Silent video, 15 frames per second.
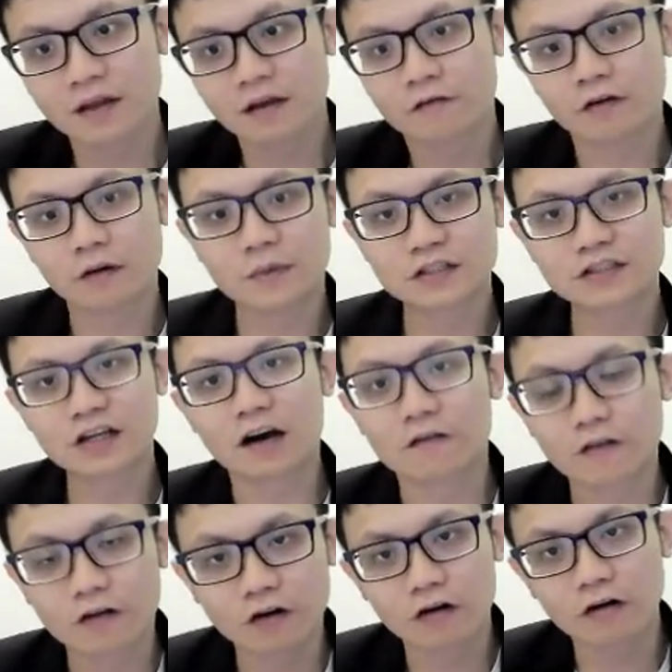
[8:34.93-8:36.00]
Formation
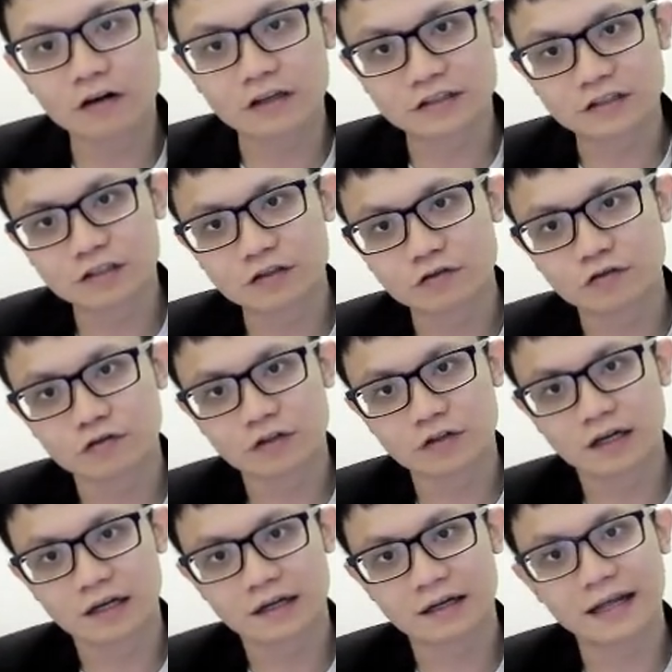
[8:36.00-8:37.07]
of coal is due to
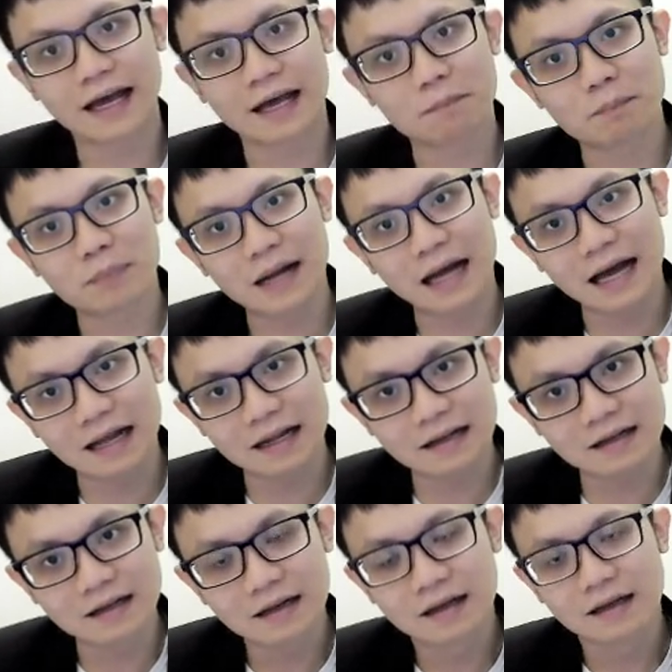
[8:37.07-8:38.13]
the dead
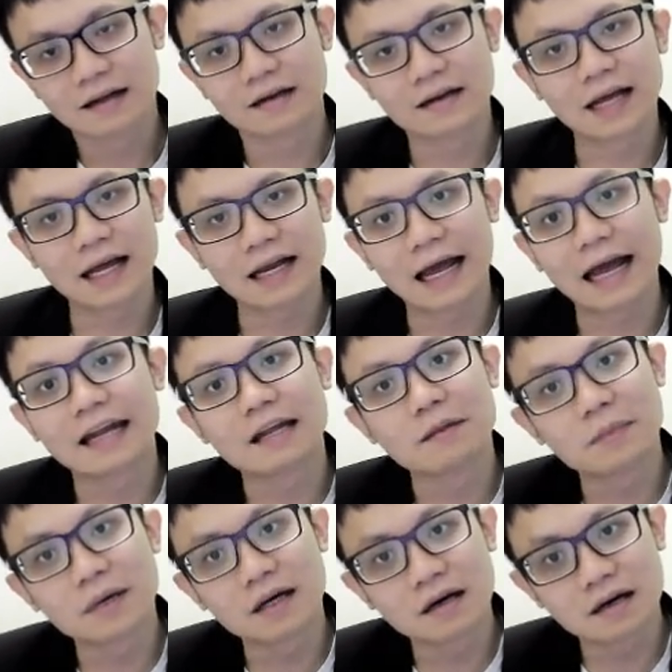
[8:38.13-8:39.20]
plant, dead
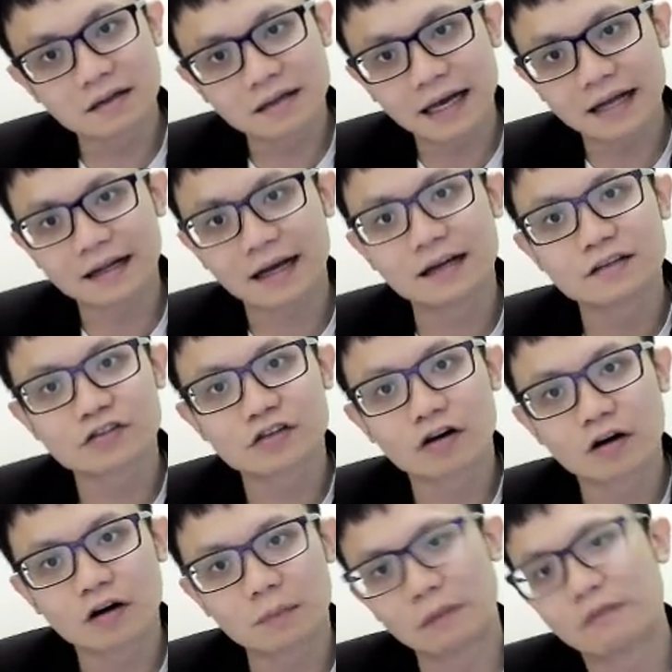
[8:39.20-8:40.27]
animal, dead
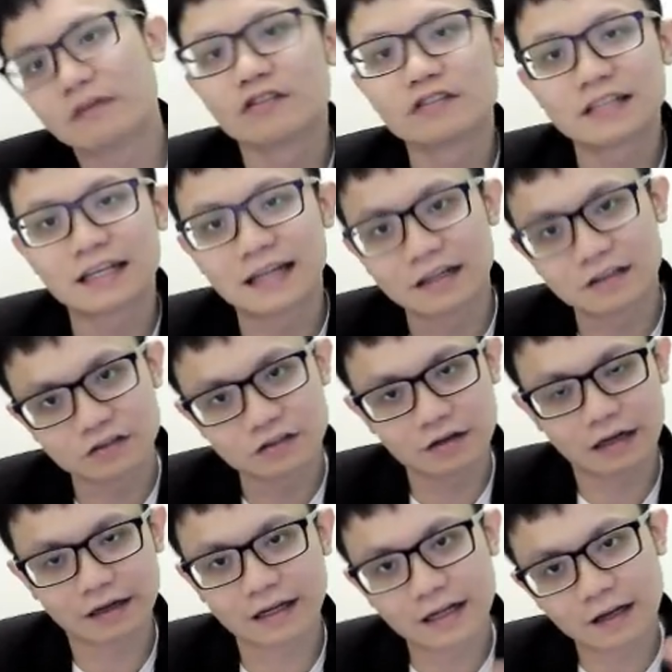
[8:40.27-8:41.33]
dinosaur, but we don't say dinosaur.
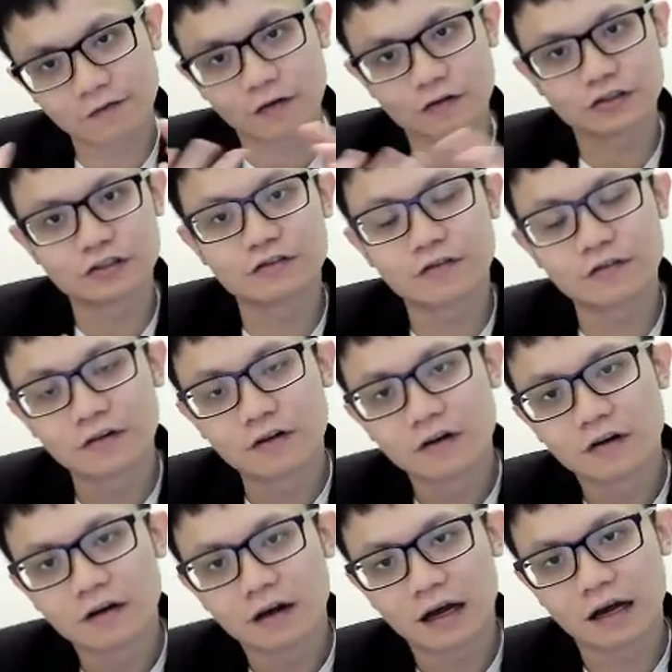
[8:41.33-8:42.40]
Okay, dead fossil,
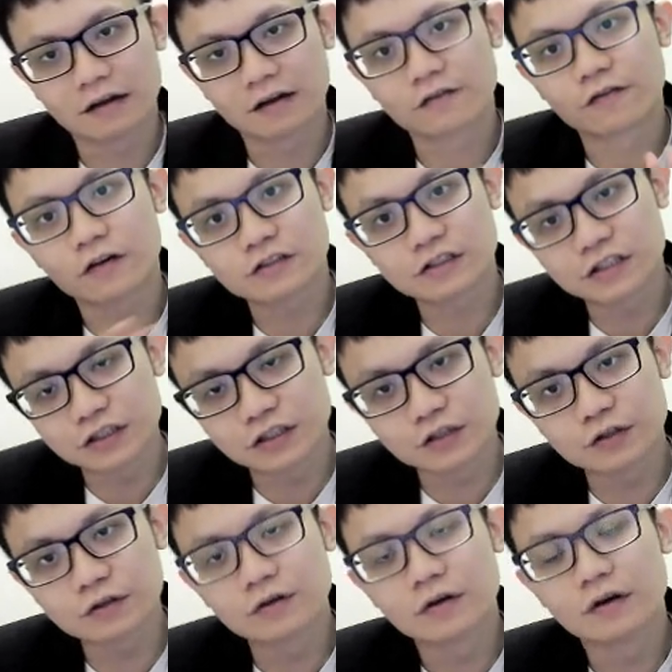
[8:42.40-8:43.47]
the
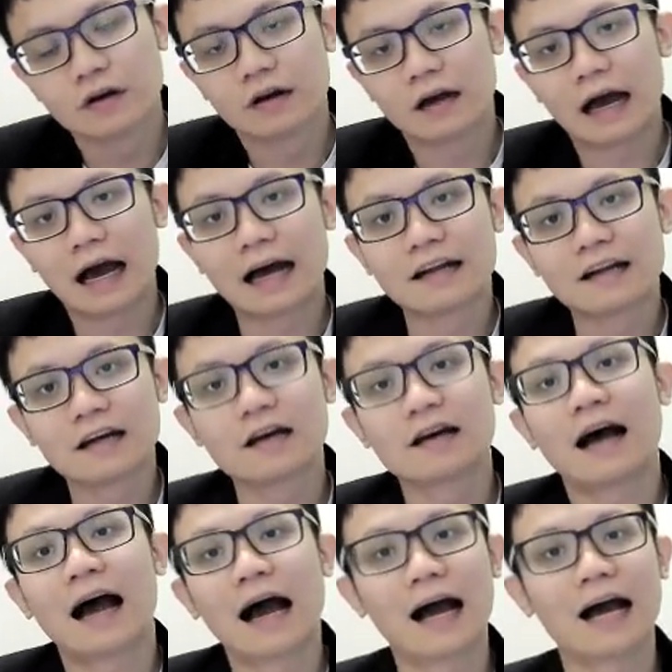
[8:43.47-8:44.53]
fossil under
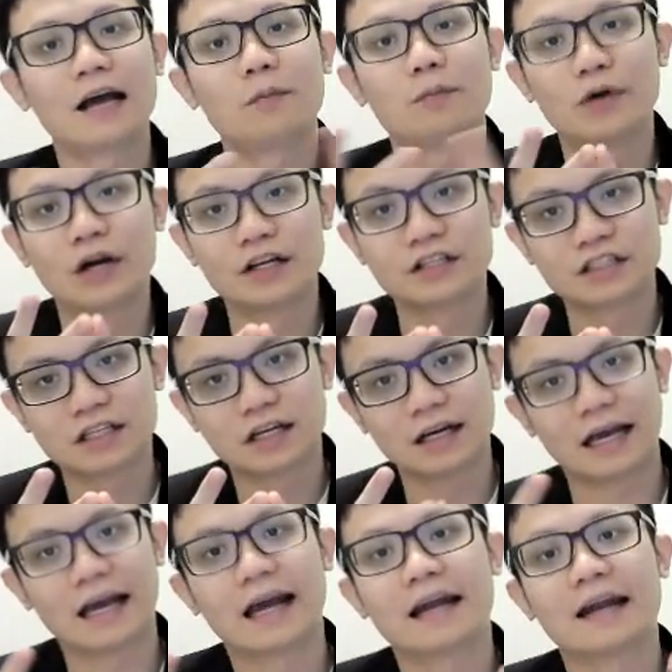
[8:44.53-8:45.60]
high pressure
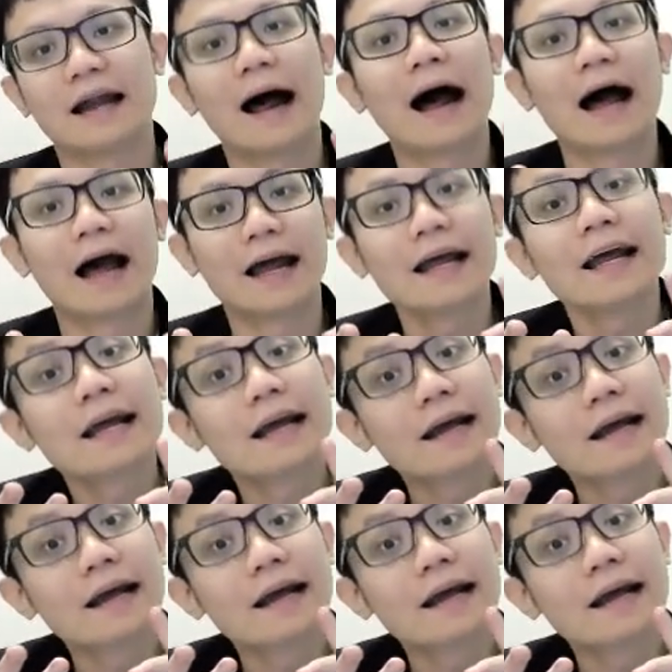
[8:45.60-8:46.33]
and high